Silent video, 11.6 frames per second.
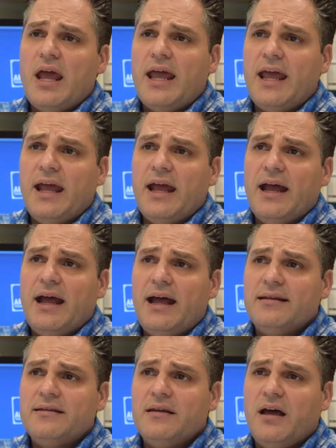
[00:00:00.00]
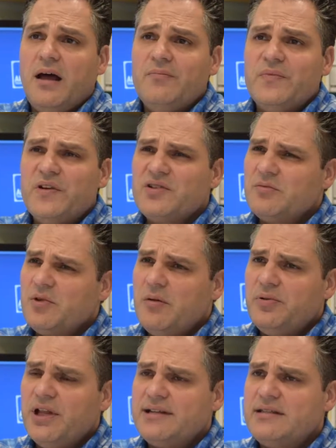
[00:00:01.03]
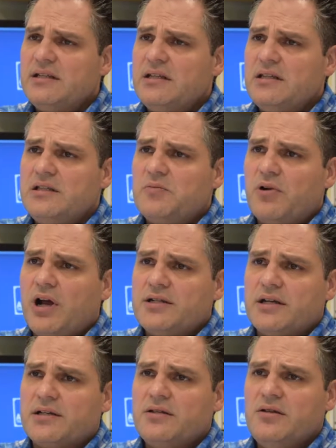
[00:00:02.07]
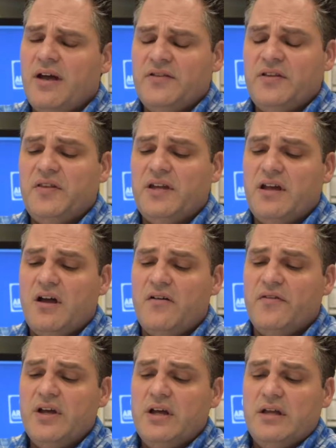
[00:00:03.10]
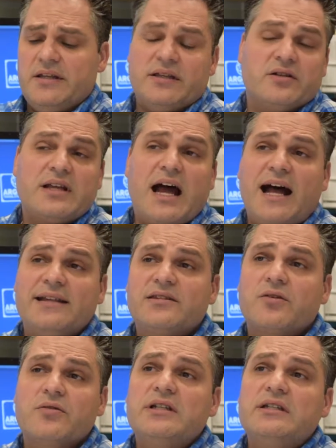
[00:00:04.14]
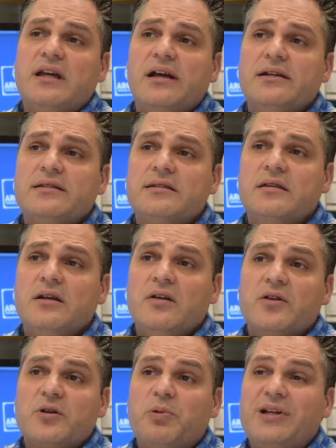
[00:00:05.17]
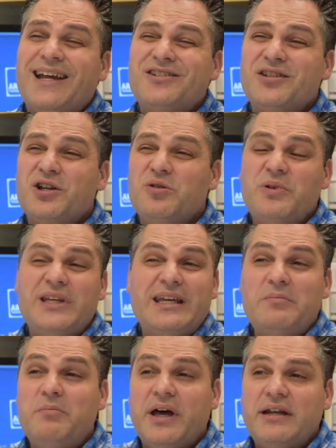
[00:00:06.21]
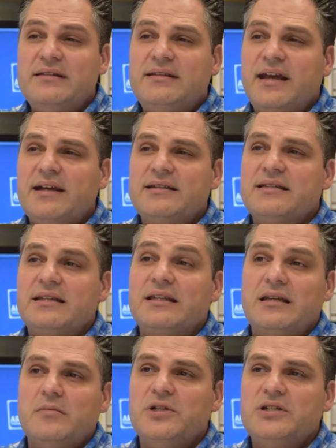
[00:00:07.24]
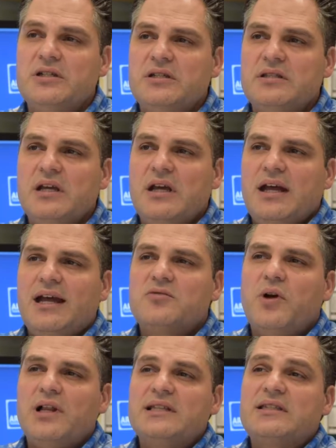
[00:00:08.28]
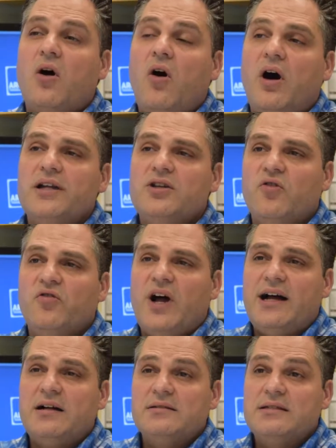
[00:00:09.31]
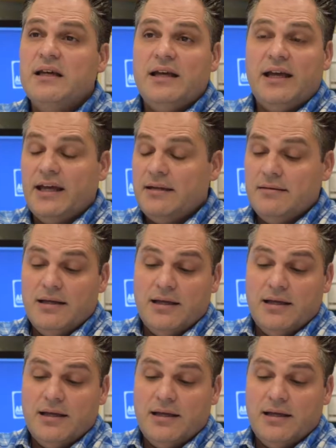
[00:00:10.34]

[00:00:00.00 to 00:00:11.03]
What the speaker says: And there's some complexity in these projects. You have to think of that there's on-screen text. There potentially could be embedded text in images, as well as the audio files. And